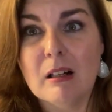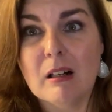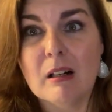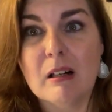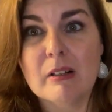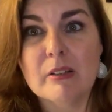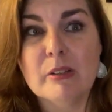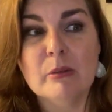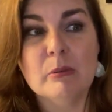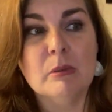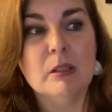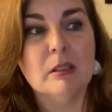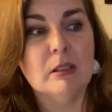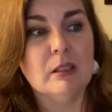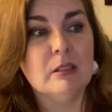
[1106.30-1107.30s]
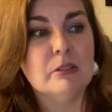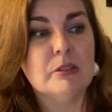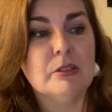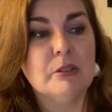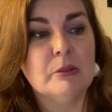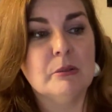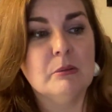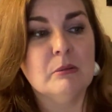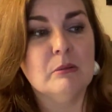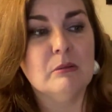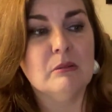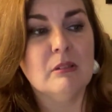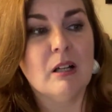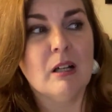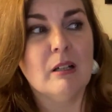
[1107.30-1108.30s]
Are you willing to
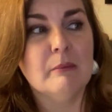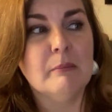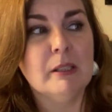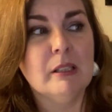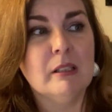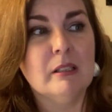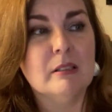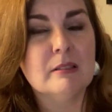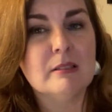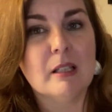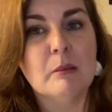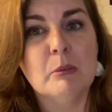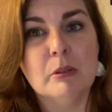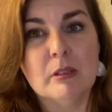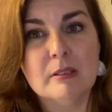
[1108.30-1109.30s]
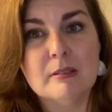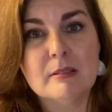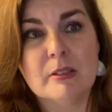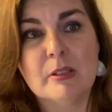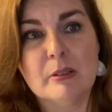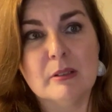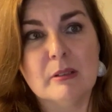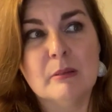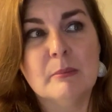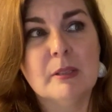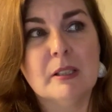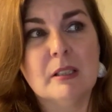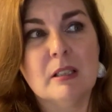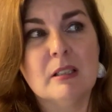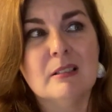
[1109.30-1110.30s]
not be stable and secure
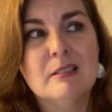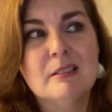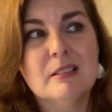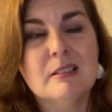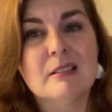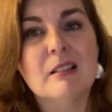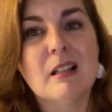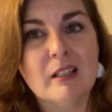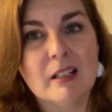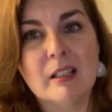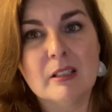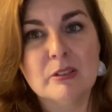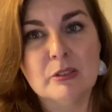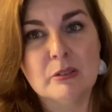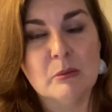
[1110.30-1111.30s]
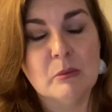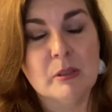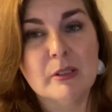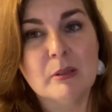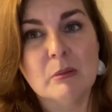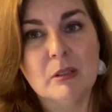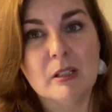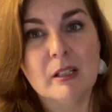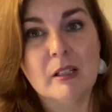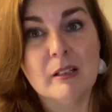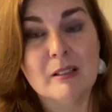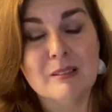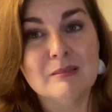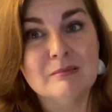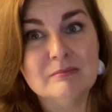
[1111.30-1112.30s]
because it's not going to get you to where you want to
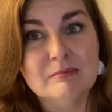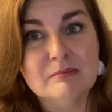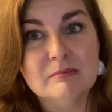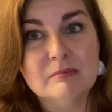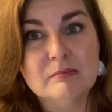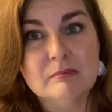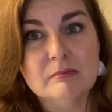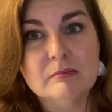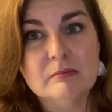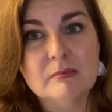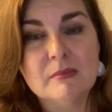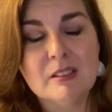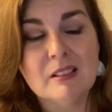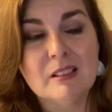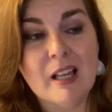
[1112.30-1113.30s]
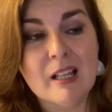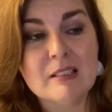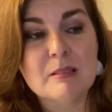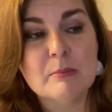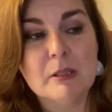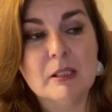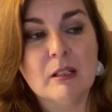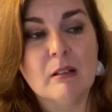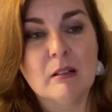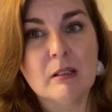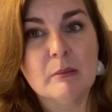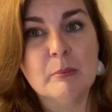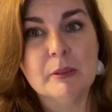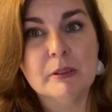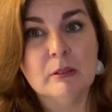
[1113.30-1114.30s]
go? That's been a
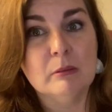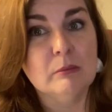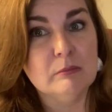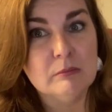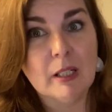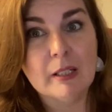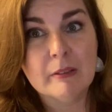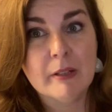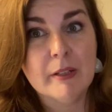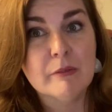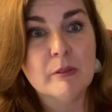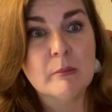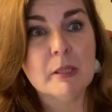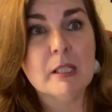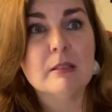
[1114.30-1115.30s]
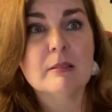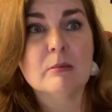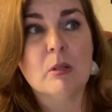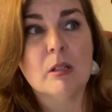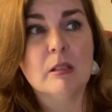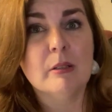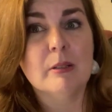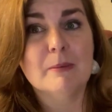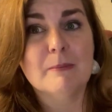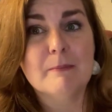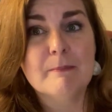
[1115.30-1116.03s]
hard pill, by the way, for me to swallow.